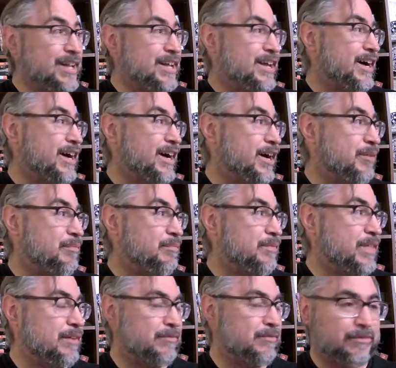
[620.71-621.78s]

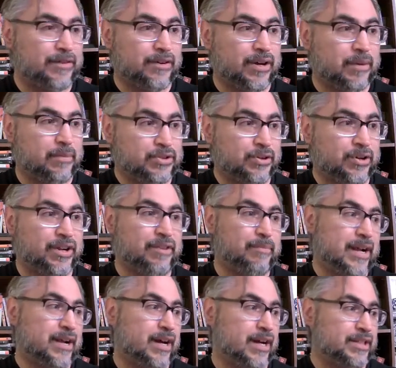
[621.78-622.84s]
that for a majority of my
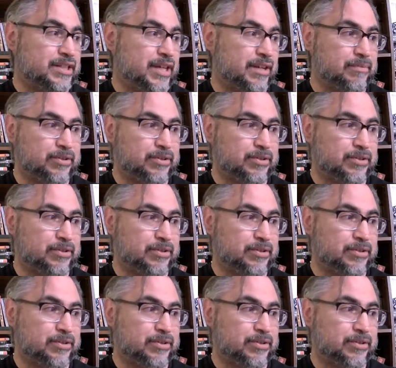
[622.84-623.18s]
content,